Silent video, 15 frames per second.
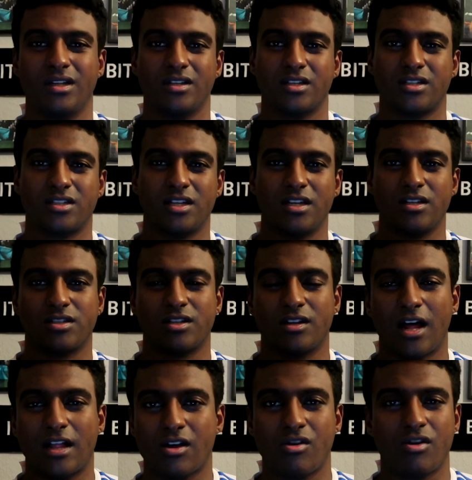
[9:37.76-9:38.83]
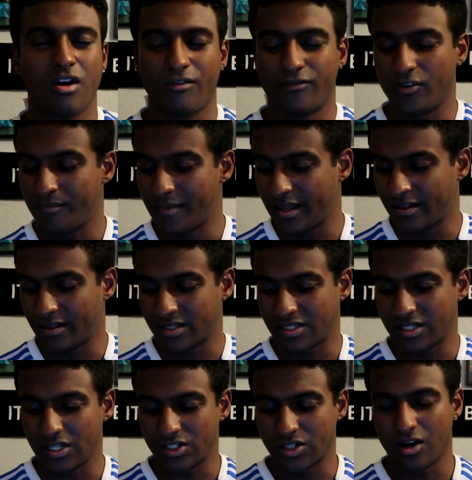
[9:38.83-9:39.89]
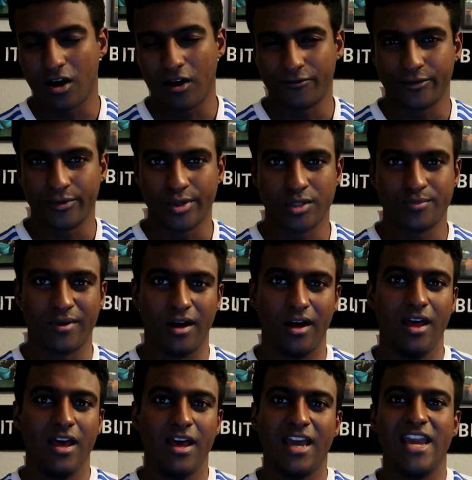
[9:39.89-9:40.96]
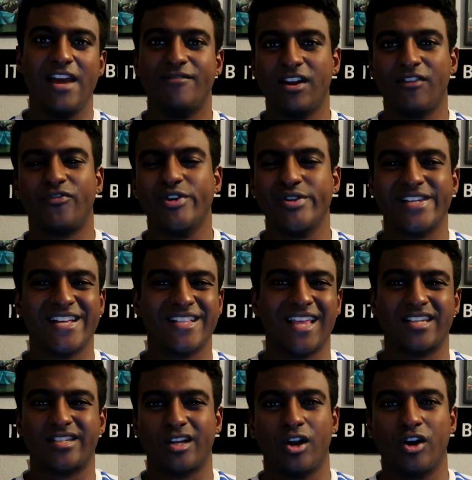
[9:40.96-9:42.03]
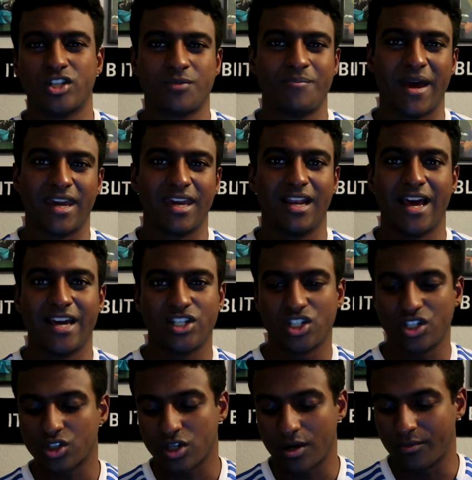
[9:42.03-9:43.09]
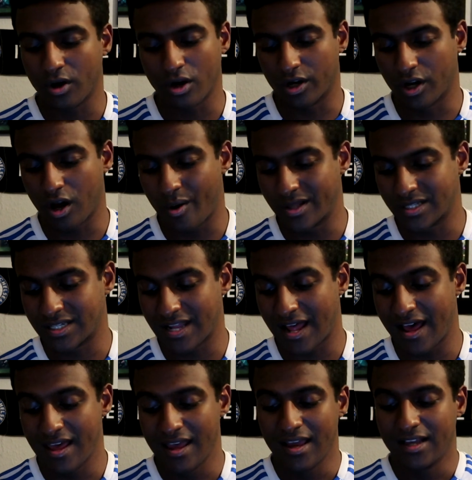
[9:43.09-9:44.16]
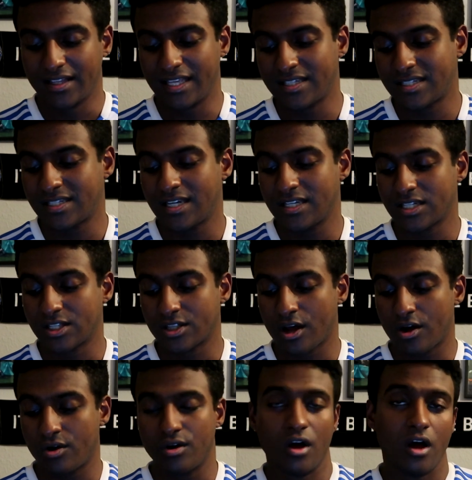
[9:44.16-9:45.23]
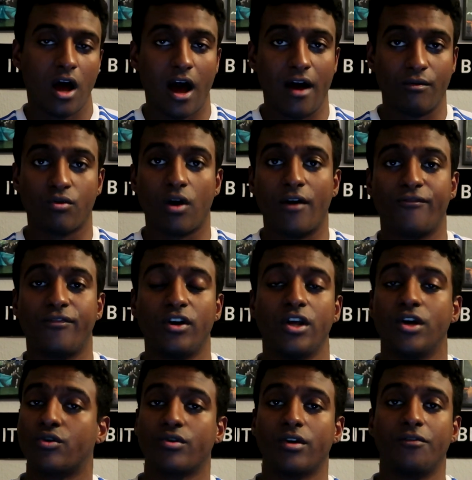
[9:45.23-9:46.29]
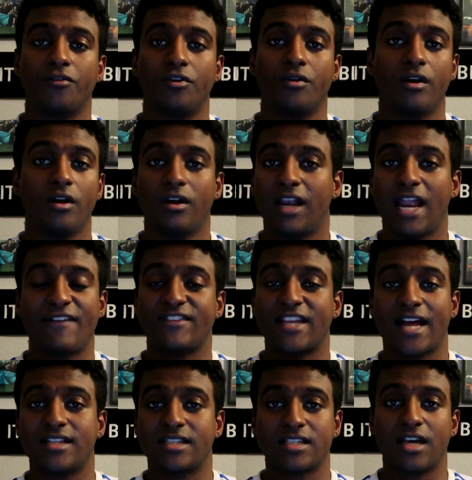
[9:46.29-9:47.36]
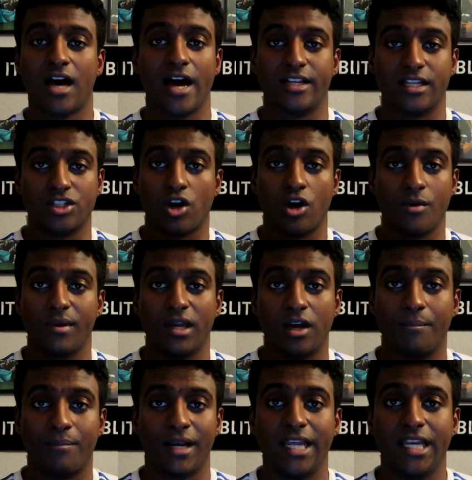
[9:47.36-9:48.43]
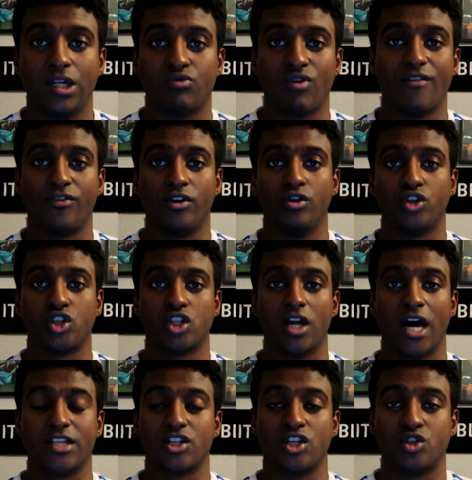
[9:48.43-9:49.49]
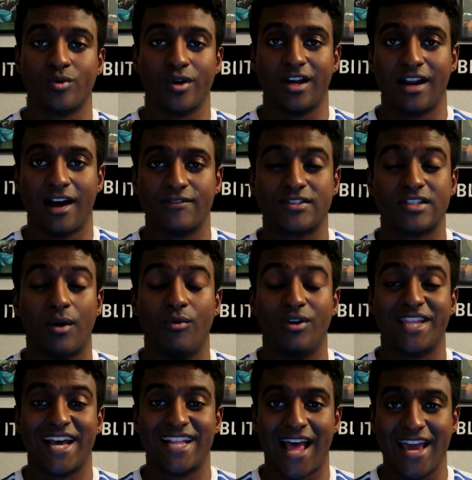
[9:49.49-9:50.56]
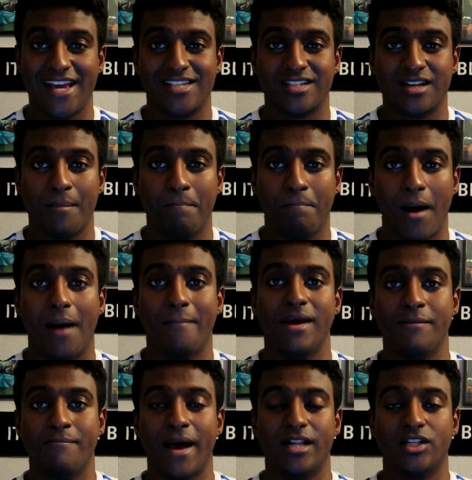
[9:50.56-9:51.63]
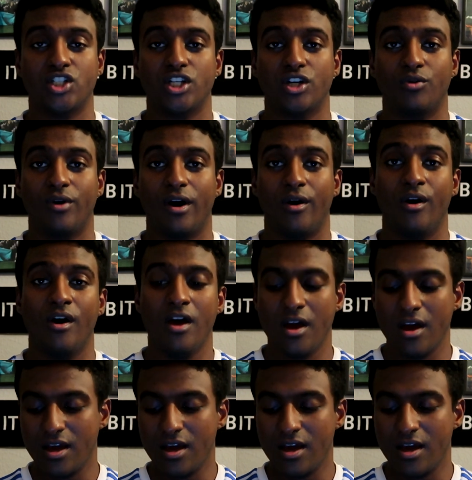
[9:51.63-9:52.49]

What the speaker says: mean this season, I don't know if you mean the season afterwards, but even if you did, that's a lot of speculation, so I'm not going to go into that. This season though, I fully agree with you, left-hand side is going to be completely revolutionised because we're going to have someone there that isn't a bum in Ben Chilwell.